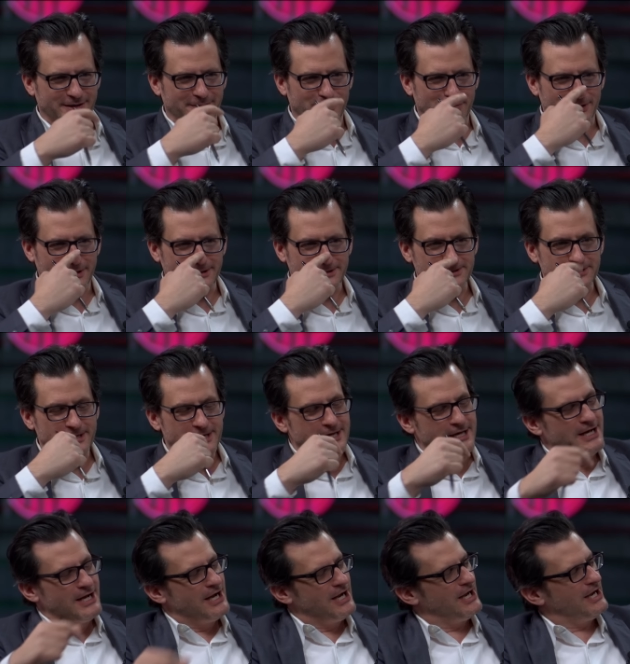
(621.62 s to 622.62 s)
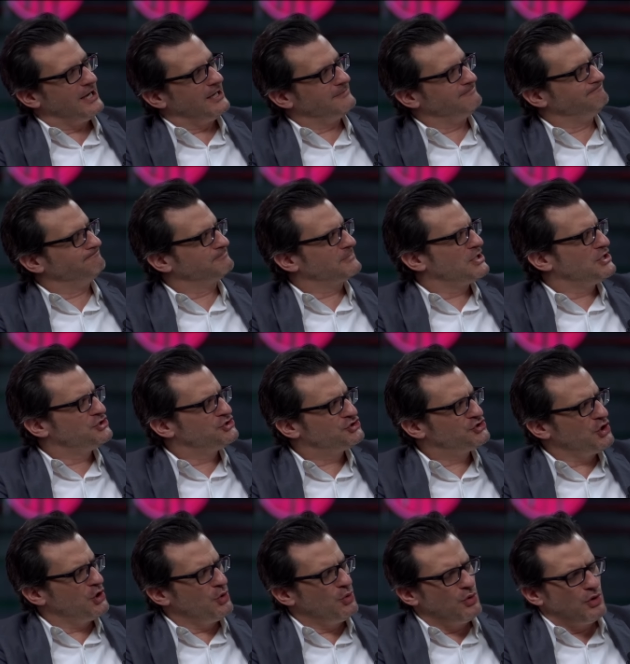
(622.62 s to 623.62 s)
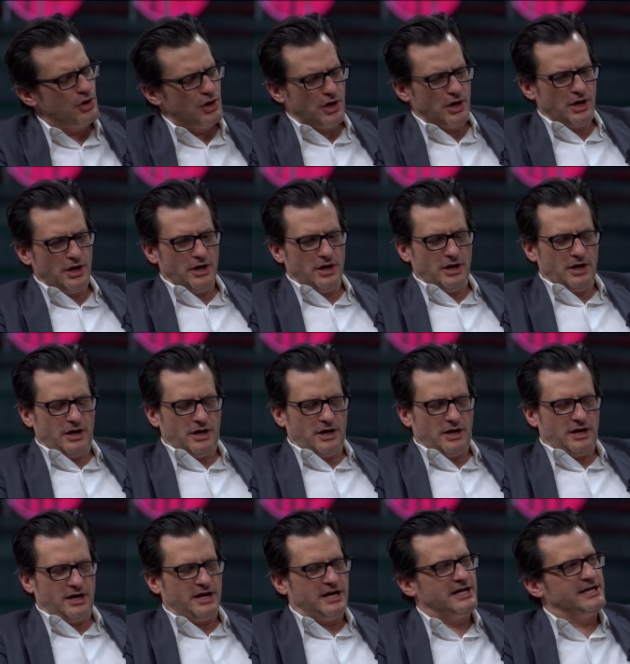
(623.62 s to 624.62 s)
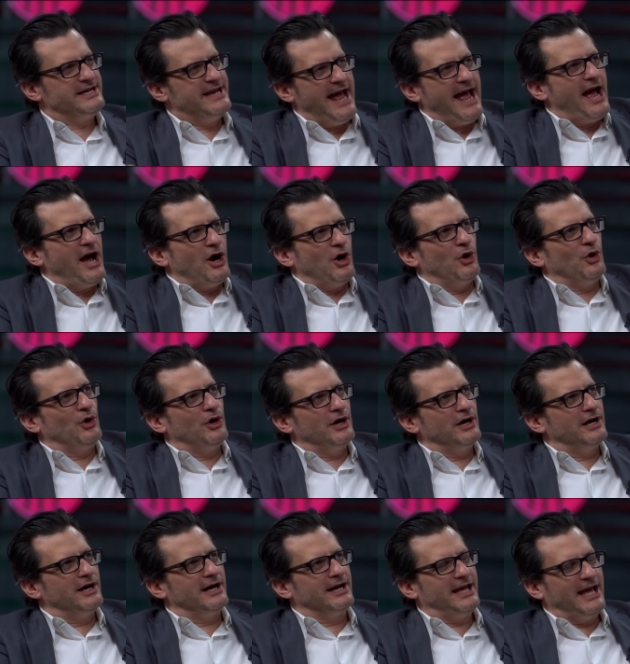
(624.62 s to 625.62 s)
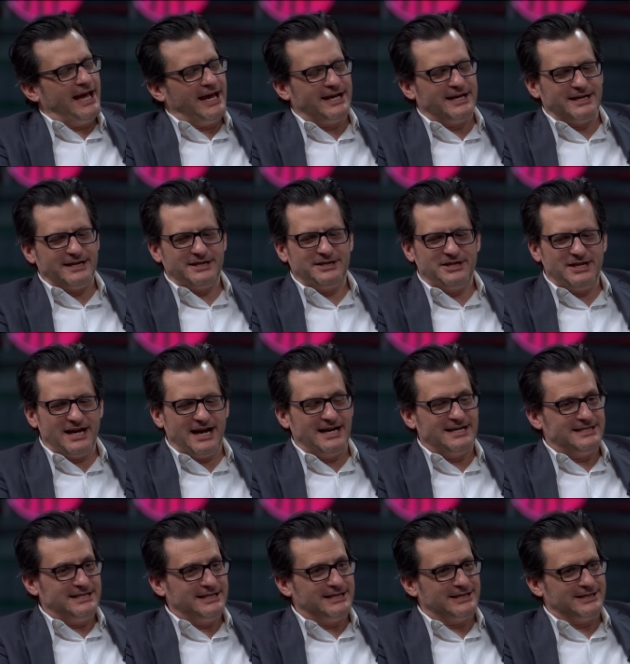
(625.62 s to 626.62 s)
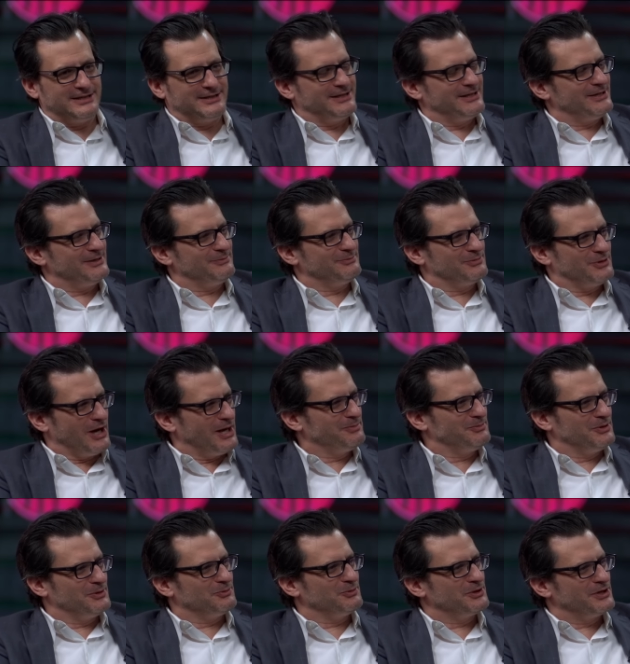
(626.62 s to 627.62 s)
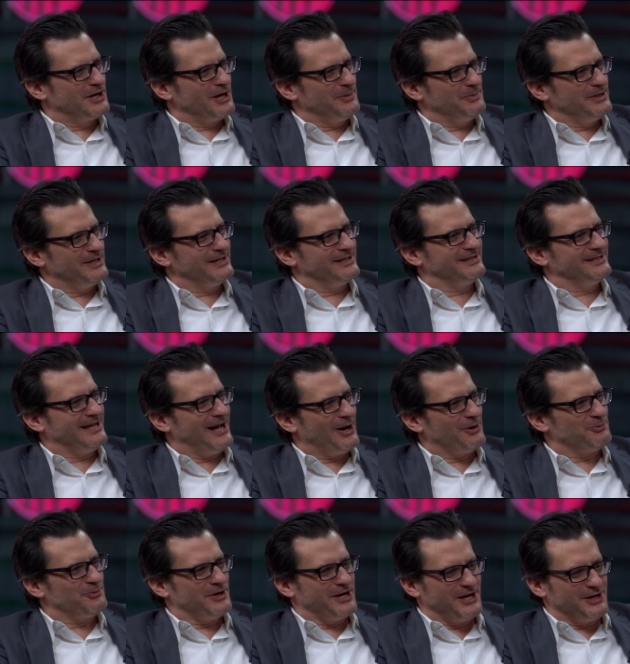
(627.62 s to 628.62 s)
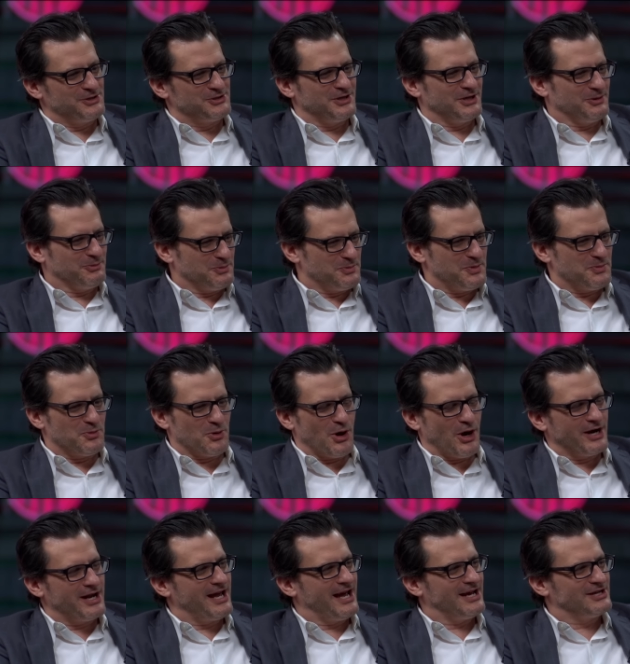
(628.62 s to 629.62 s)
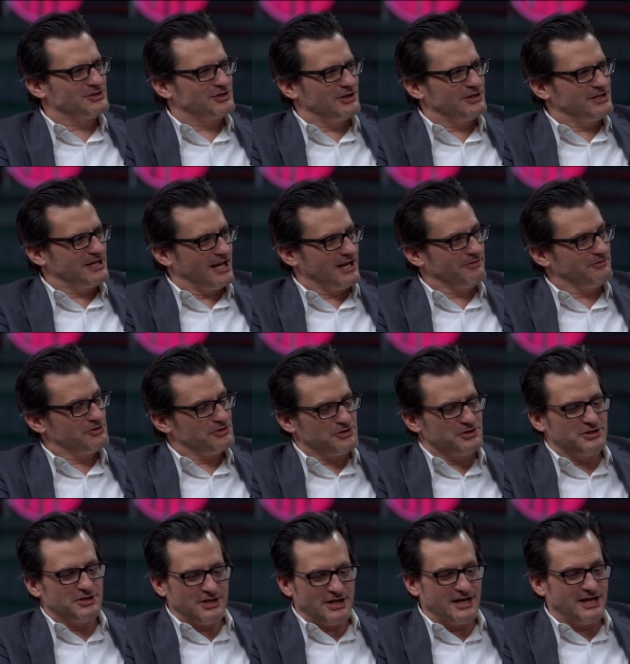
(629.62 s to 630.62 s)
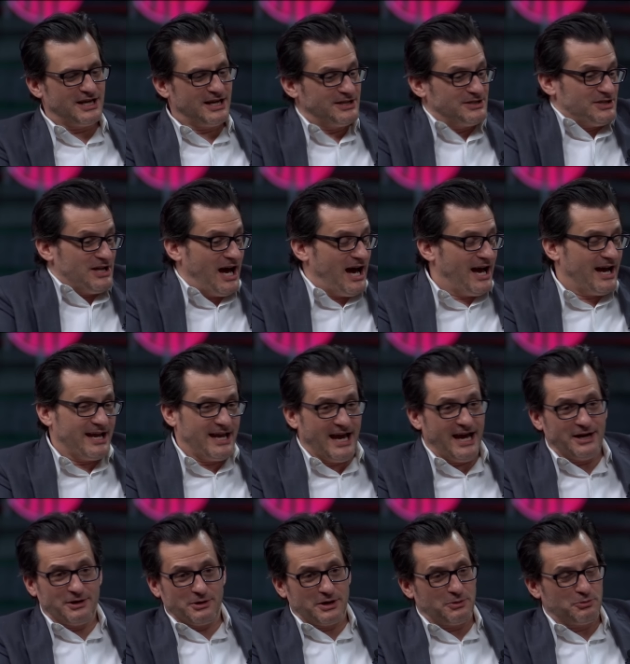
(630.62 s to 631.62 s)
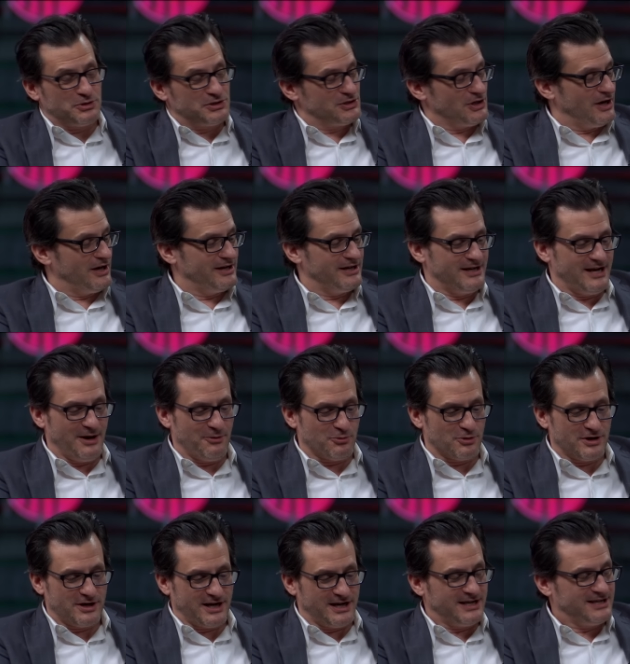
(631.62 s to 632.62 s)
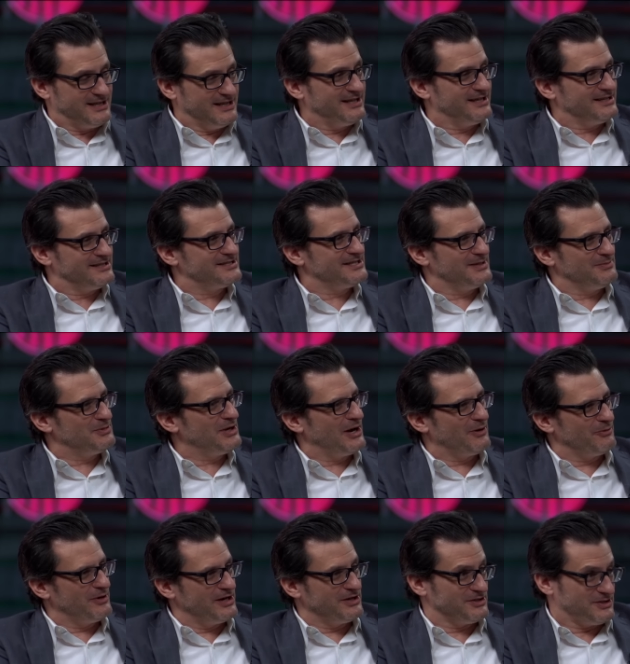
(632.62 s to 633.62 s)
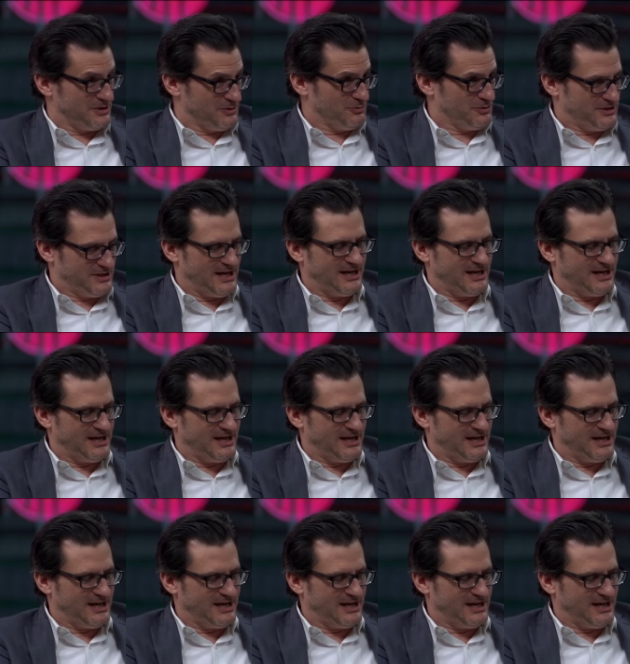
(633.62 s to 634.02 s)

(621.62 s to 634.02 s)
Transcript: British. British. Um, so now again, the idea that a gunman would come in mm. outraged and it would be broadcast on television, it's not, again, like we saw it in network and it did. It seemed outrageous. It was